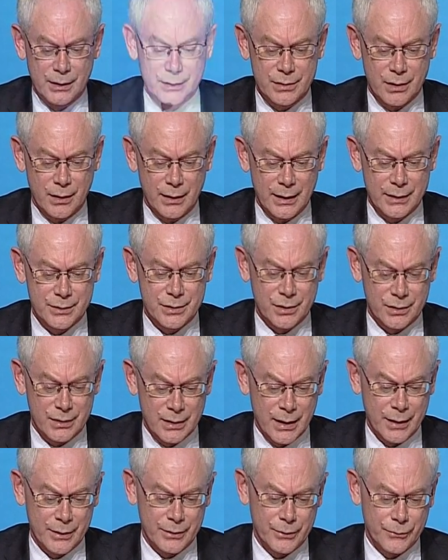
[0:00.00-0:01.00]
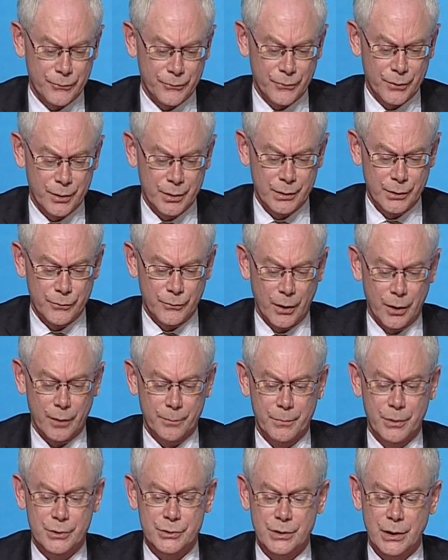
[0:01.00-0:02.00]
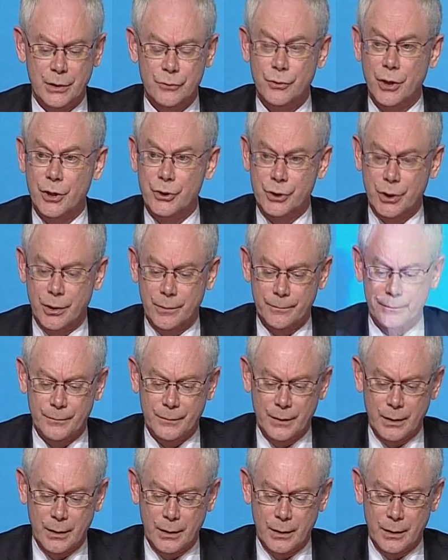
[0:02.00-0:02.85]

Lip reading: legislative developments in Russia,